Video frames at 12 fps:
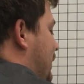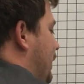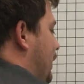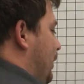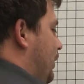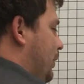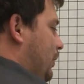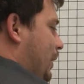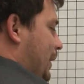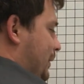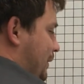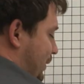there.
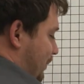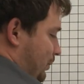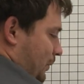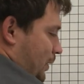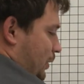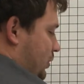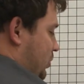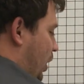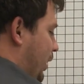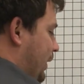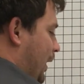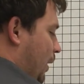That's
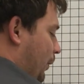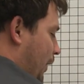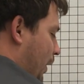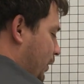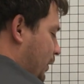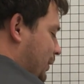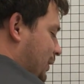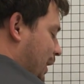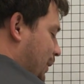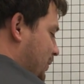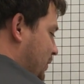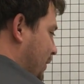starting out value at
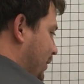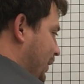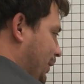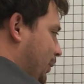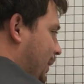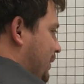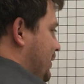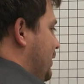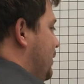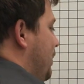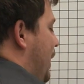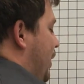time 0. He weighs 6
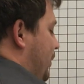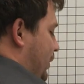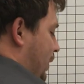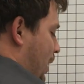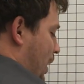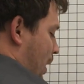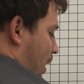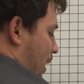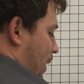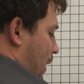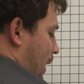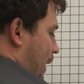pounds. All
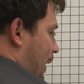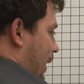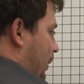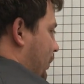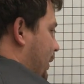right, and we